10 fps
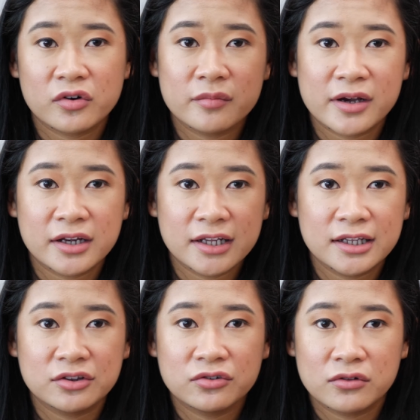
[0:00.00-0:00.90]
more about
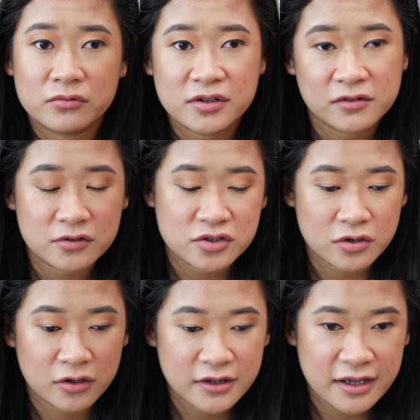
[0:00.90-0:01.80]
it and do the research
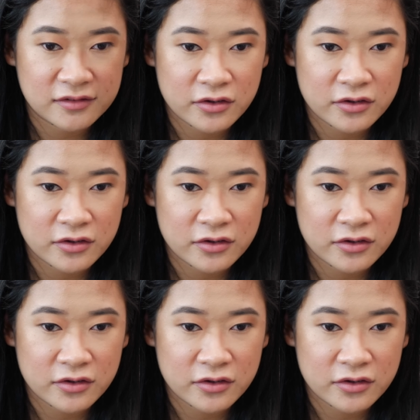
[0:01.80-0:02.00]
and all of that.